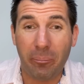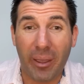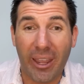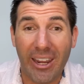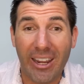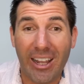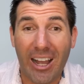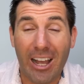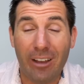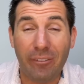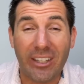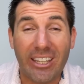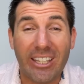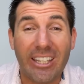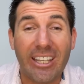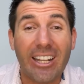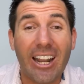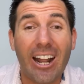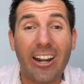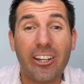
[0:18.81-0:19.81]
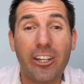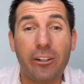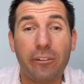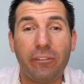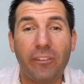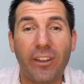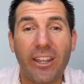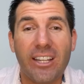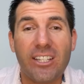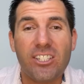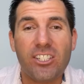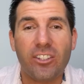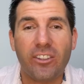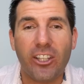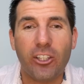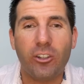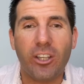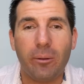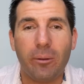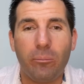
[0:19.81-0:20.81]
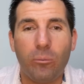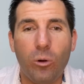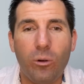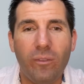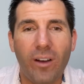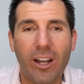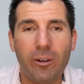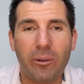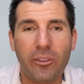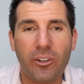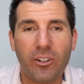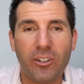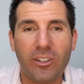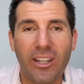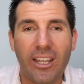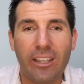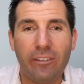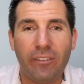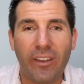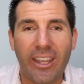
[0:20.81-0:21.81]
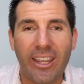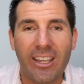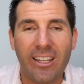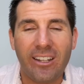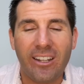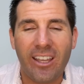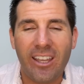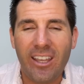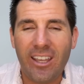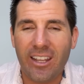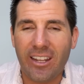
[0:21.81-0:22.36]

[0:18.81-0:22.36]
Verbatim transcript: pay off and get out of your face so that you can move on with your life and